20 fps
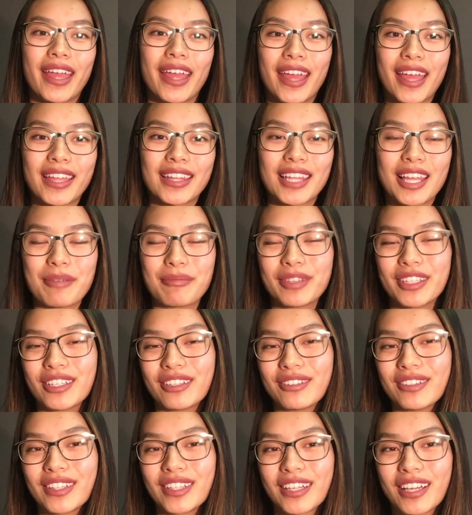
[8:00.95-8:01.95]
and let me
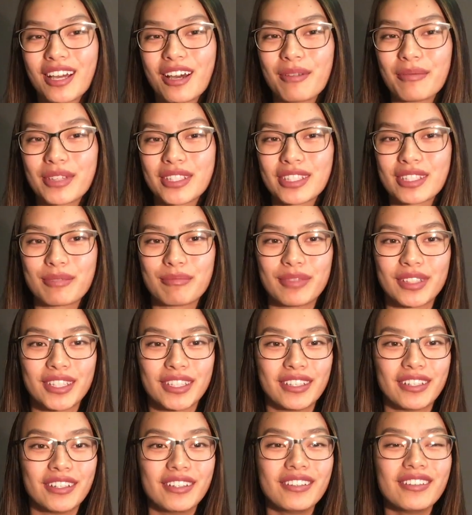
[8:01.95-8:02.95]
know in the comments
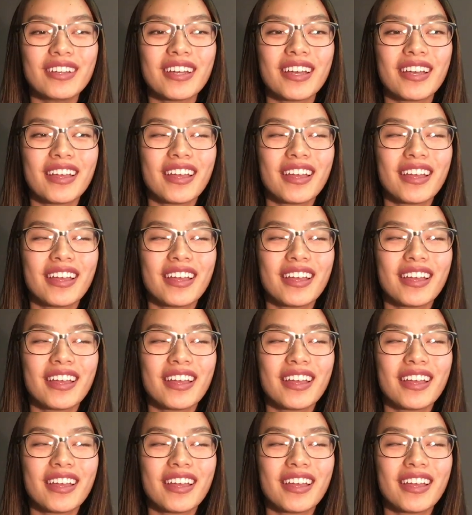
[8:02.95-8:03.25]
below.